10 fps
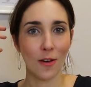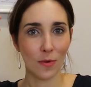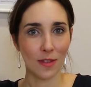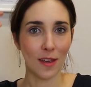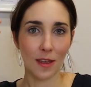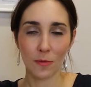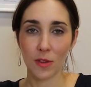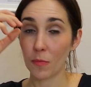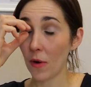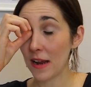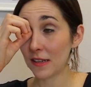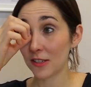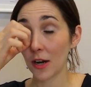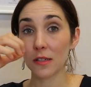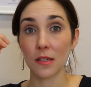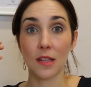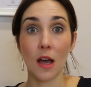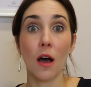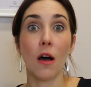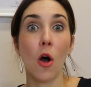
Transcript: with the brain structures that are